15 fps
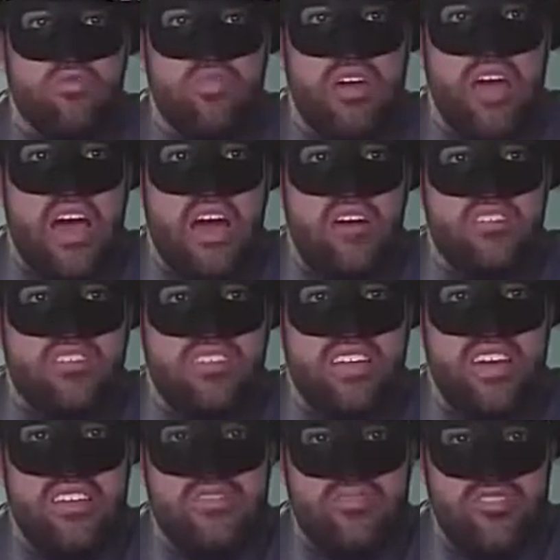Wait, how is
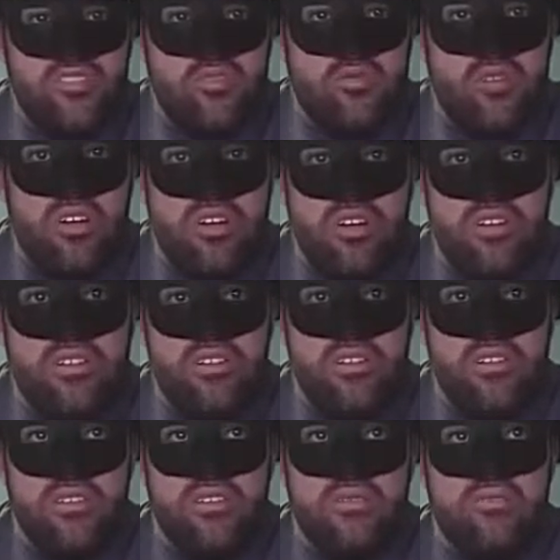that even gonna work?
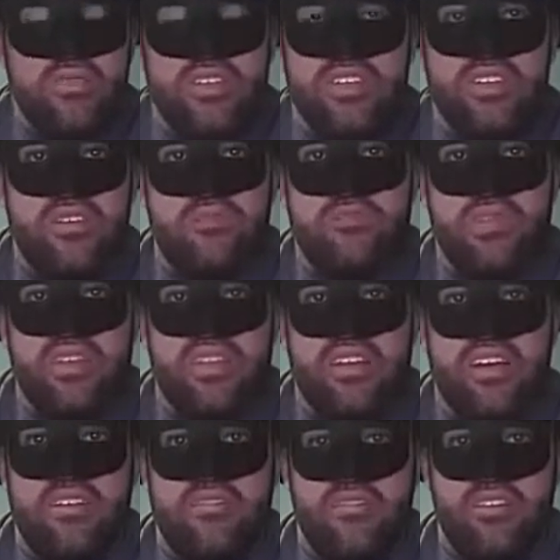I mean, you're gonna beat
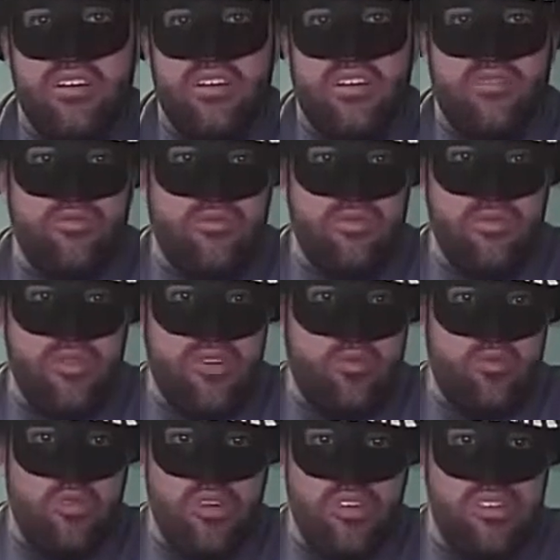down. Yo, I wouldn't want to
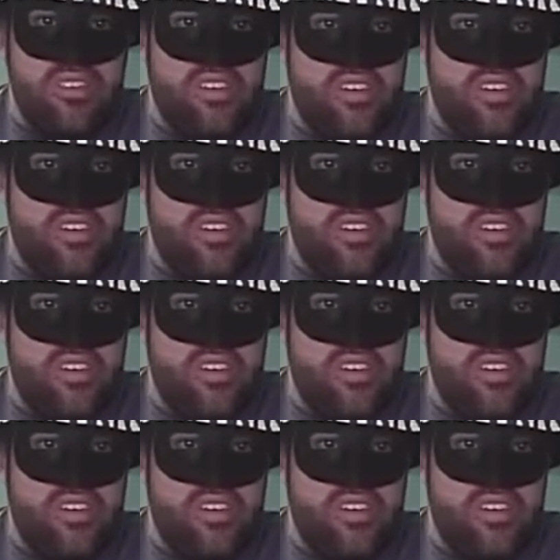work